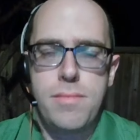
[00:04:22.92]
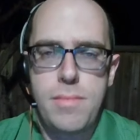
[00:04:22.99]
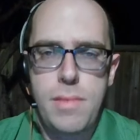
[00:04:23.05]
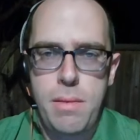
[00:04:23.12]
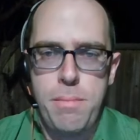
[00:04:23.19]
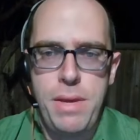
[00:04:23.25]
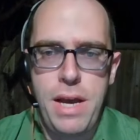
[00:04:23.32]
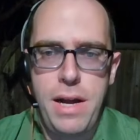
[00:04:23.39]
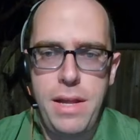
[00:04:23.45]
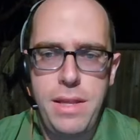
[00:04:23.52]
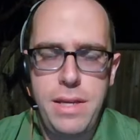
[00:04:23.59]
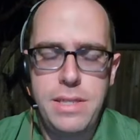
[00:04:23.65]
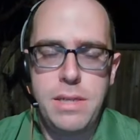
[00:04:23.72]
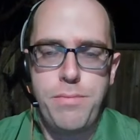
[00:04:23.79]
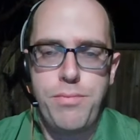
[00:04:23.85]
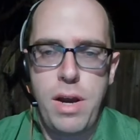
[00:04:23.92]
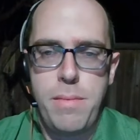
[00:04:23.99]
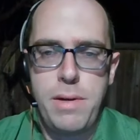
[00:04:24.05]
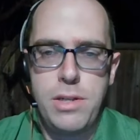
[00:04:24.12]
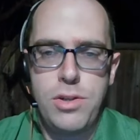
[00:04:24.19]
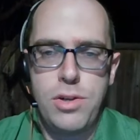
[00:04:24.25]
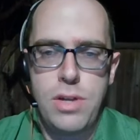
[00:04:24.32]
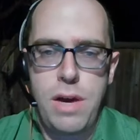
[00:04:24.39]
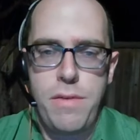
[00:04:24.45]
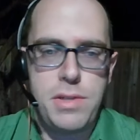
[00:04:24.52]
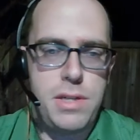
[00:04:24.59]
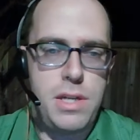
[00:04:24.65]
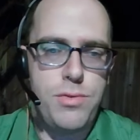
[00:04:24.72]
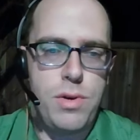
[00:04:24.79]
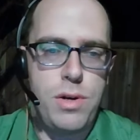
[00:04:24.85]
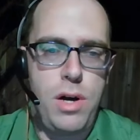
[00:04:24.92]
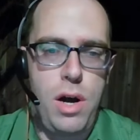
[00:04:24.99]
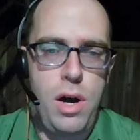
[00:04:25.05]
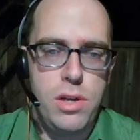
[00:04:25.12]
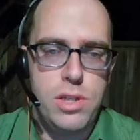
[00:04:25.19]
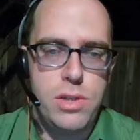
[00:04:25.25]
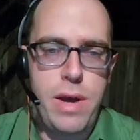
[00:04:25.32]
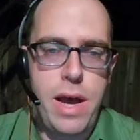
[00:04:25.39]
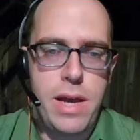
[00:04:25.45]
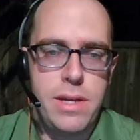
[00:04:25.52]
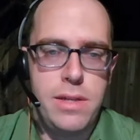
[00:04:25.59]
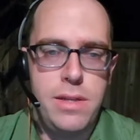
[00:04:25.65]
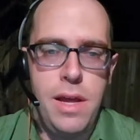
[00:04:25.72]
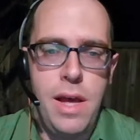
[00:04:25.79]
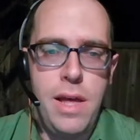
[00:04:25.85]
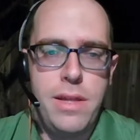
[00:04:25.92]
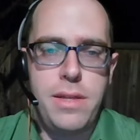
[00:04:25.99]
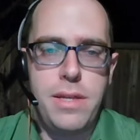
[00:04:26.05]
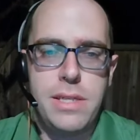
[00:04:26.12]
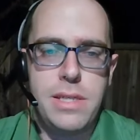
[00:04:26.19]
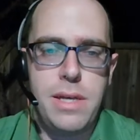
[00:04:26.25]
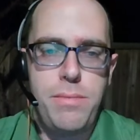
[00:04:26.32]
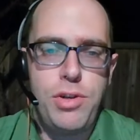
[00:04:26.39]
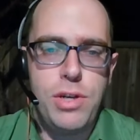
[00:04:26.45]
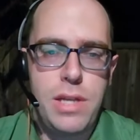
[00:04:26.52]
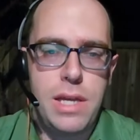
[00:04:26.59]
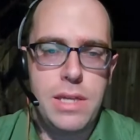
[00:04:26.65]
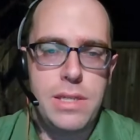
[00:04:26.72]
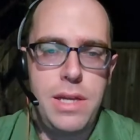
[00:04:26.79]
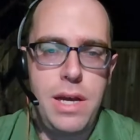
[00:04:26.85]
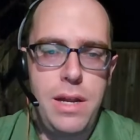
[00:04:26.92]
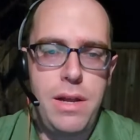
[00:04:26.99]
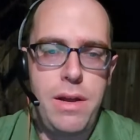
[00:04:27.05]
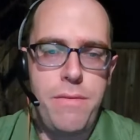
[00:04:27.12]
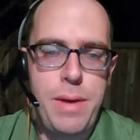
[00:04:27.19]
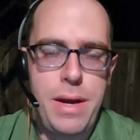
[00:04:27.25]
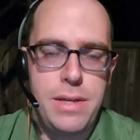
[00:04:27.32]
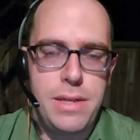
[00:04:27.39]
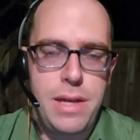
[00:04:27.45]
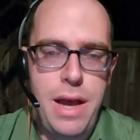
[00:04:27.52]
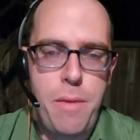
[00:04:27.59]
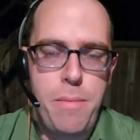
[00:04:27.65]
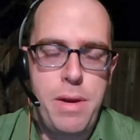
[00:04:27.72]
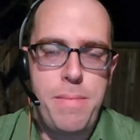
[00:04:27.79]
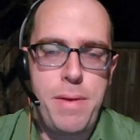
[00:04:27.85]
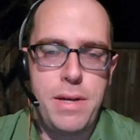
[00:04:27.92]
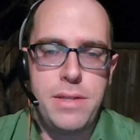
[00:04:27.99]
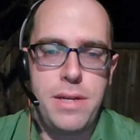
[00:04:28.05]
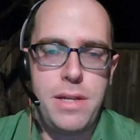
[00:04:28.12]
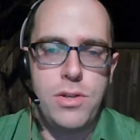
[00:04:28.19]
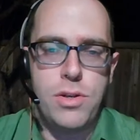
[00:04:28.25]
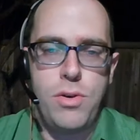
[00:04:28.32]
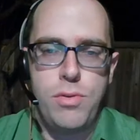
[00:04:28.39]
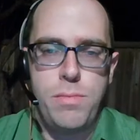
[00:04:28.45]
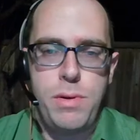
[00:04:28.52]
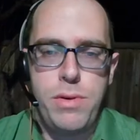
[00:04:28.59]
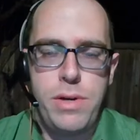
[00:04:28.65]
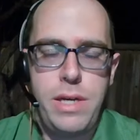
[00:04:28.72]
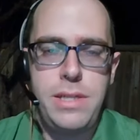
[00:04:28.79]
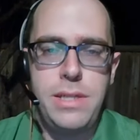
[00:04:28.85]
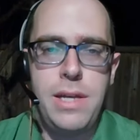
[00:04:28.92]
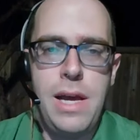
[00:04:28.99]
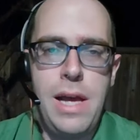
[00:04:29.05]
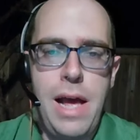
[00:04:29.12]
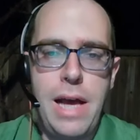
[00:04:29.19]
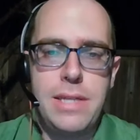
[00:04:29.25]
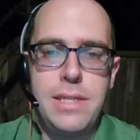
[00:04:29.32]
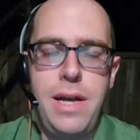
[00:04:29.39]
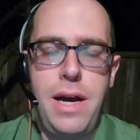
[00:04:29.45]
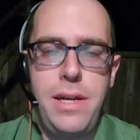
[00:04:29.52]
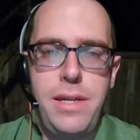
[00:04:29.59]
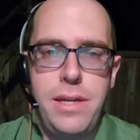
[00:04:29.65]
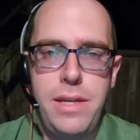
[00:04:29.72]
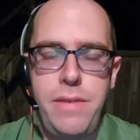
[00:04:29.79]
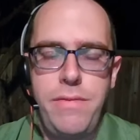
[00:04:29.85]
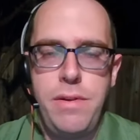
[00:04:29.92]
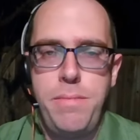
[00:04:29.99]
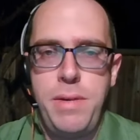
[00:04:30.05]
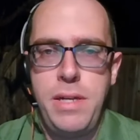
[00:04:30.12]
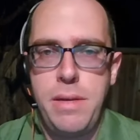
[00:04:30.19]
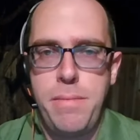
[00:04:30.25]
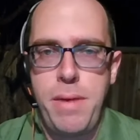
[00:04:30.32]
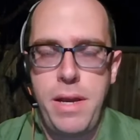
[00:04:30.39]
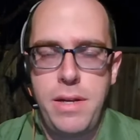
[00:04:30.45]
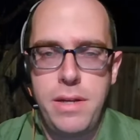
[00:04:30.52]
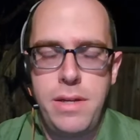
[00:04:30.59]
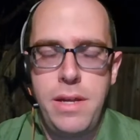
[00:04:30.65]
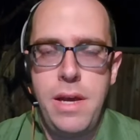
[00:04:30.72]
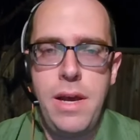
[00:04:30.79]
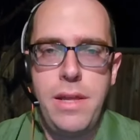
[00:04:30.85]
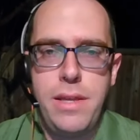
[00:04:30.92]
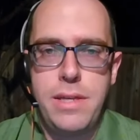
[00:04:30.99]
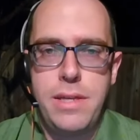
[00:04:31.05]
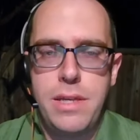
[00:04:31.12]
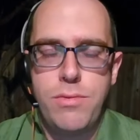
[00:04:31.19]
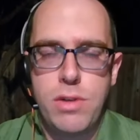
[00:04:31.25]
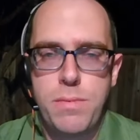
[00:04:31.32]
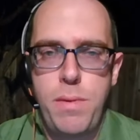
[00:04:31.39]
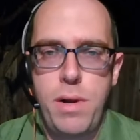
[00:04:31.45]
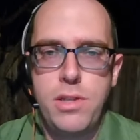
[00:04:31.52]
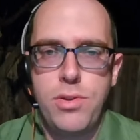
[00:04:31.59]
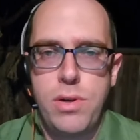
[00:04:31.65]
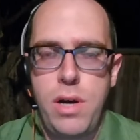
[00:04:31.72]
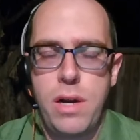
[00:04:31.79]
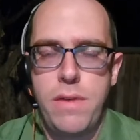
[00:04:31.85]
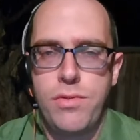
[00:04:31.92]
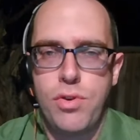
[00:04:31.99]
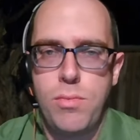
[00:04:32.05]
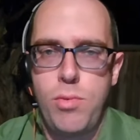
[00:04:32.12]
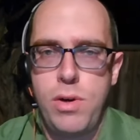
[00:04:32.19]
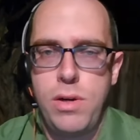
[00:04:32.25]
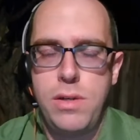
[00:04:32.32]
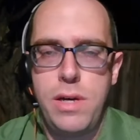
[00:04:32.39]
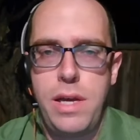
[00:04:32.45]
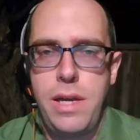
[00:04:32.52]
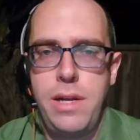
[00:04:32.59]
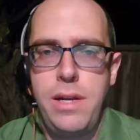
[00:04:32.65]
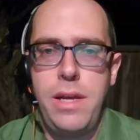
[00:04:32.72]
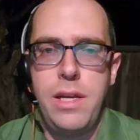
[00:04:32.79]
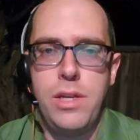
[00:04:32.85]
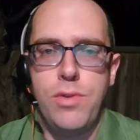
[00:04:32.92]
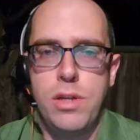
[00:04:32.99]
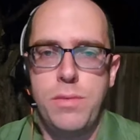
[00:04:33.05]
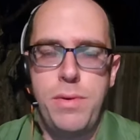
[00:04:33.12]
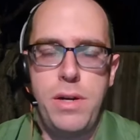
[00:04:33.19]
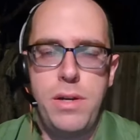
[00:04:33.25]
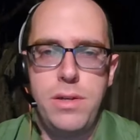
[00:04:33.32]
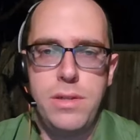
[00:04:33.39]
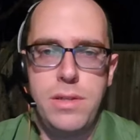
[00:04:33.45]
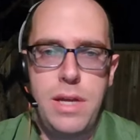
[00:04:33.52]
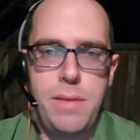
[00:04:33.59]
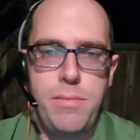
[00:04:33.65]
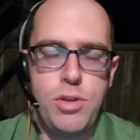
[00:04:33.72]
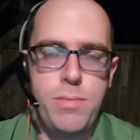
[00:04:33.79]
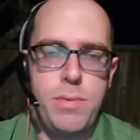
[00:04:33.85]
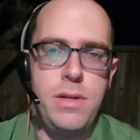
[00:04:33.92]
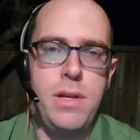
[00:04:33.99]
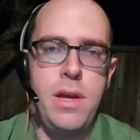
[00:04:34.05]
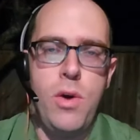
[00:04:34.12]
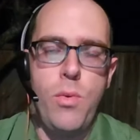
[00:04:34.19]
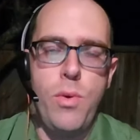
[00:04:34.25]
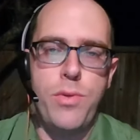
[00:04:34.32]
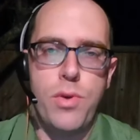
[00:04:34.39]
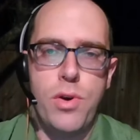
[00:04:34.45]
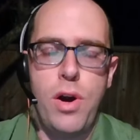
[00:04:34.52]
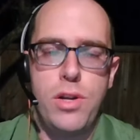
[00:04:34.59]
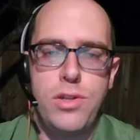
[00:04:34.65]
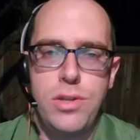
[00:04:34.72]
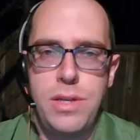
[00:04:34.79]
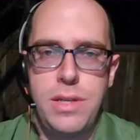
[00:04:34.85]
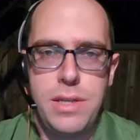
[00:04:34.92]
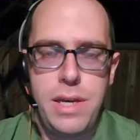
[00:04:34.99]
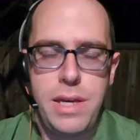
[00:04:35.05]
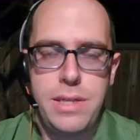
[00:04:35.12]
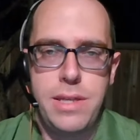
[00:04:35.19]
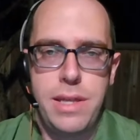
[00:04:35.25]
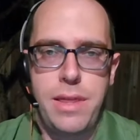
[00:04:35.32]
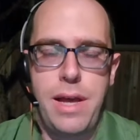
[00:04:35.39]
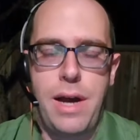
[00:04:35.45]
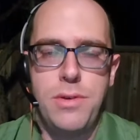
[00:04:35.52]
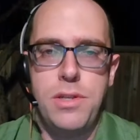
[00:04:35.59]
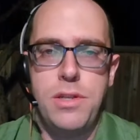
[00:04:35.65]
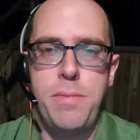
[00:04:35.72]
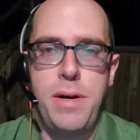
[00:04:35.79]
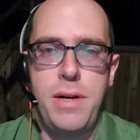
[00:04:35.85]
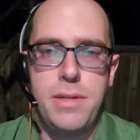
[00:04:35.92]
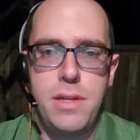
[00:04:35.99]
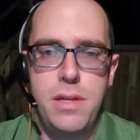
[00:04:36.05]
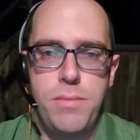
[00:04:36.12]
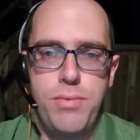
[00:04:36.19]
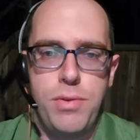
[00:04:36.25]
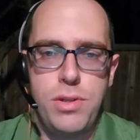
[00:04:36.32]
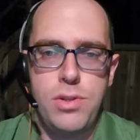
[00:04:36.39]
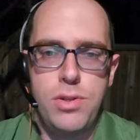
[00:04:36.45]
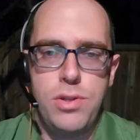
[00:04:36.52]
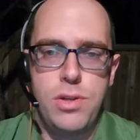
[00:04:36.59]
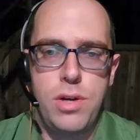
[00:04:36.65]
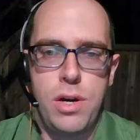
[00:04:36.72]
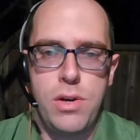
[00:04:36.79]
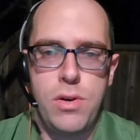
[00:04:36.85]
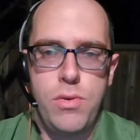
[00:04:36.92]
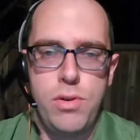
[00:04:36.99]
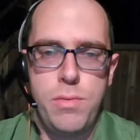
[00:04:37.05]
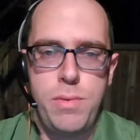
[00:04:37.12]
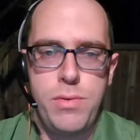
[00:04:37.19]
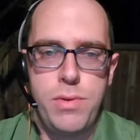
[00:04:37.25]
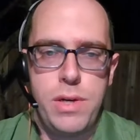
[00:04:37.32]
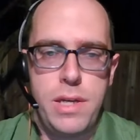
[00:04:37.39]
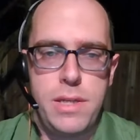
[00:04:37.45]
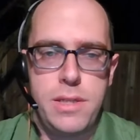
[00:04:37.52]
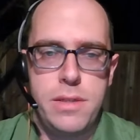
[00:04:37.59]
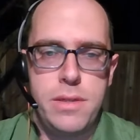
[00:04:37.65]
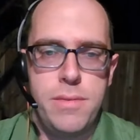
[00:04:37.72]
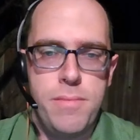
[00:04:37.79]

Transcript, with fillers: Beyond this, the Prime Minister's office in Israel also added that the subject has not of how many Palestinians are going to be released has not yet even been debated. This is in response to a lot of turmoil in Israel's political establishment with regards to these leaks that thousands of Palestinian prisoners are going to be released.